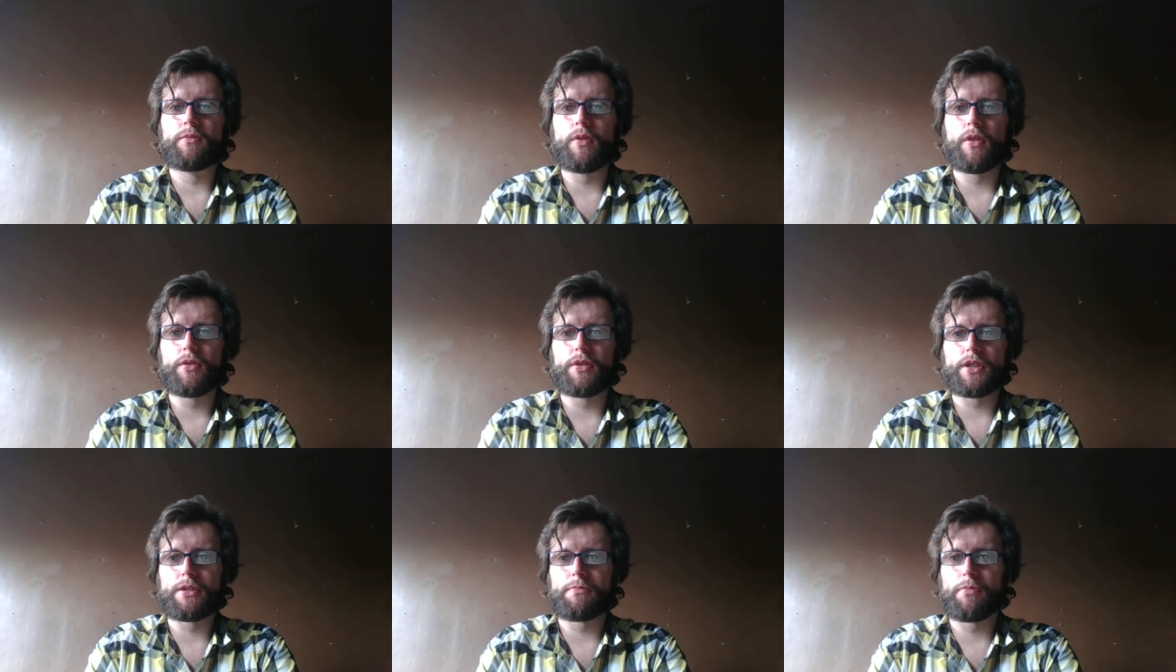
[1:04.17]

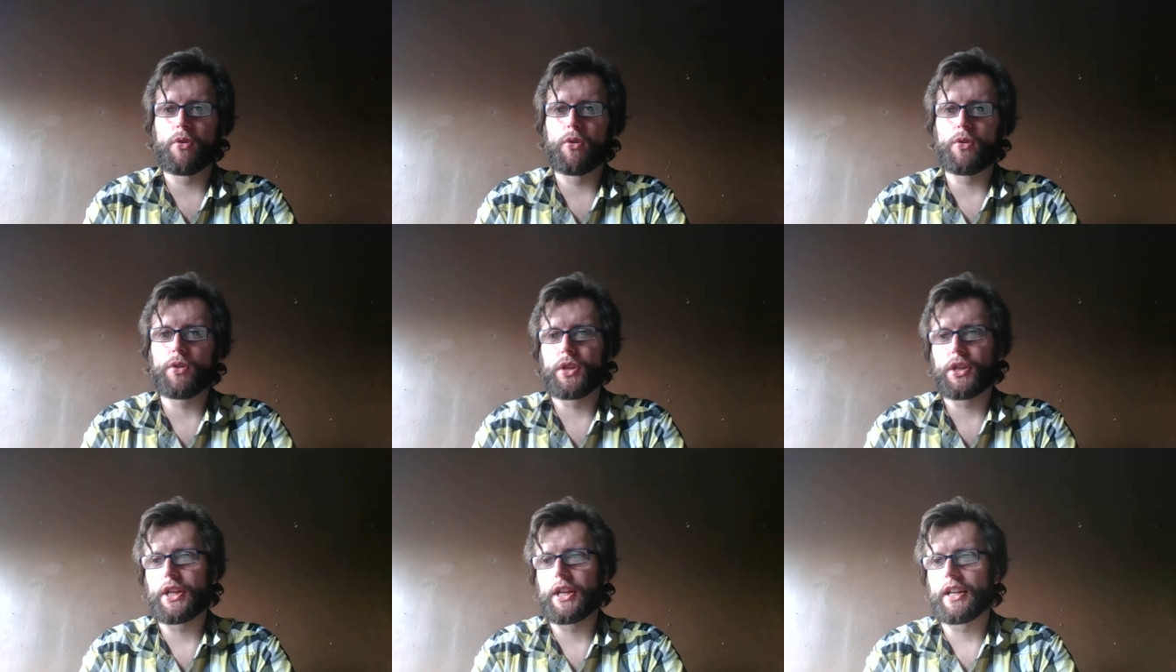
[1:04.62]
world of
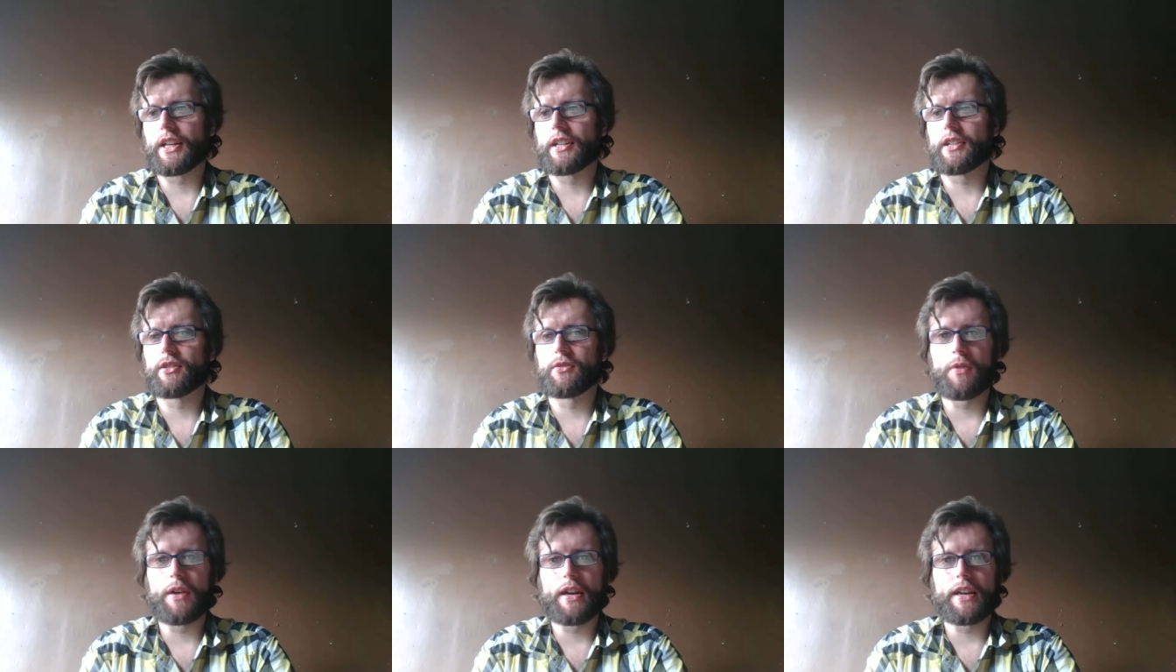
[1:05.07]
sport thing,
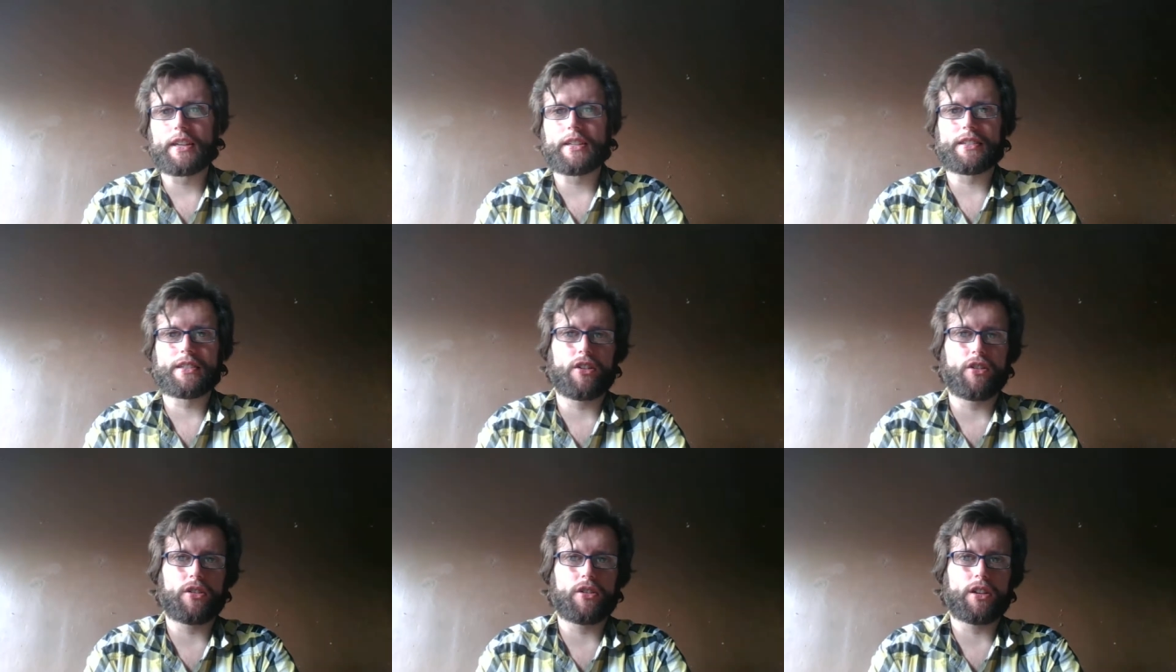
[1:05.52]
the way it's
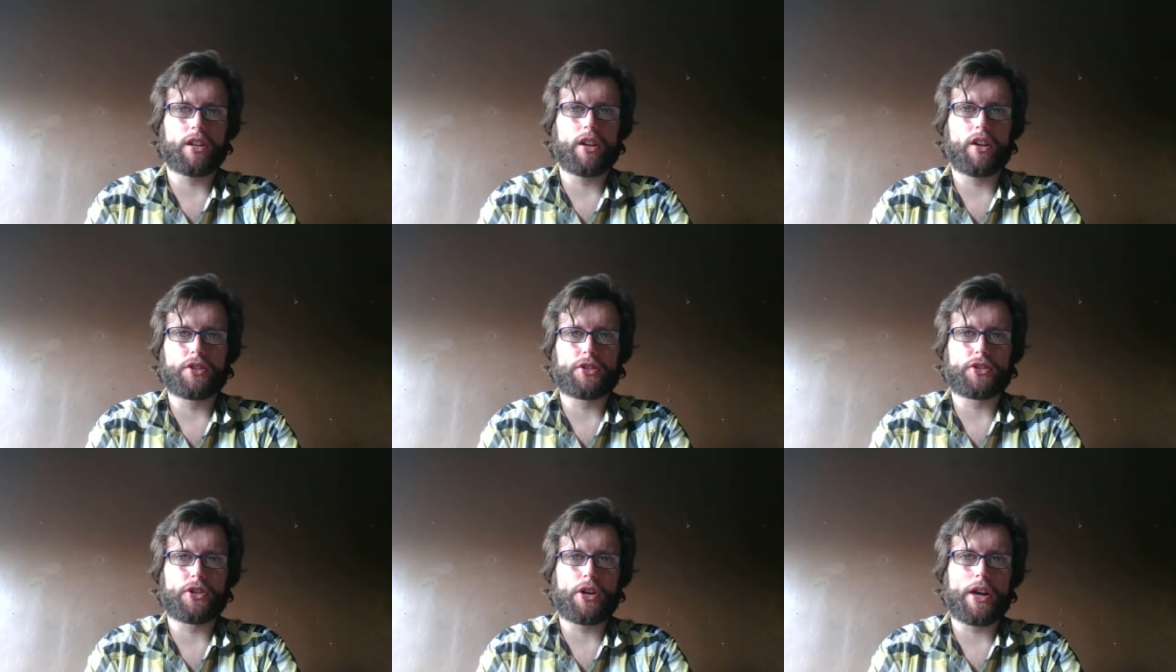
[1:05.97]
got a
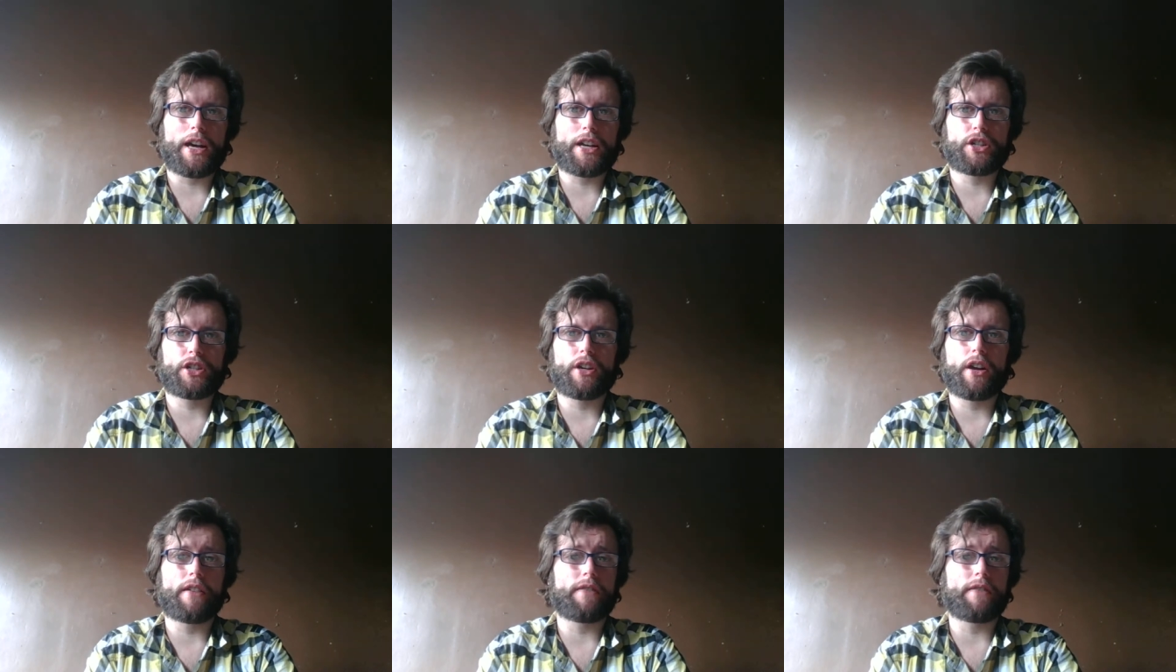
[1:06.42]
lot of traction,